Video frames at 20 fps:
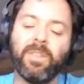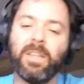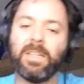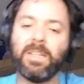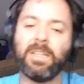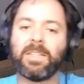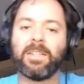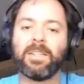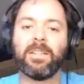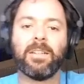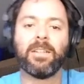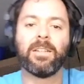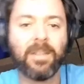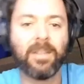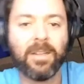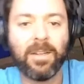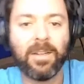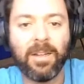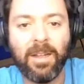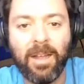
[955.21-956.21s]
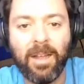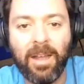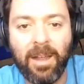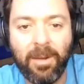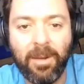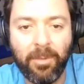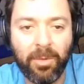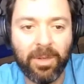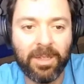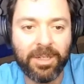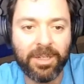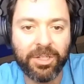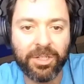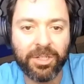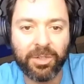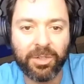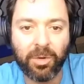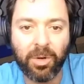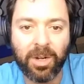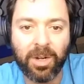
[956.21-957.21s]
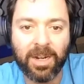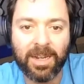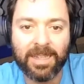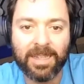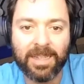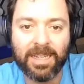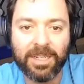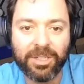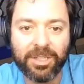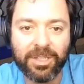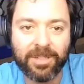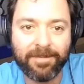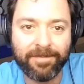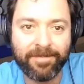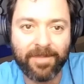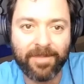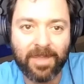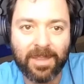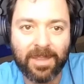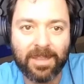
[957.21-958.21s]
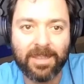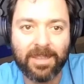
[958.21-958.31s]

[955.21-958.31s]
of this religious organization.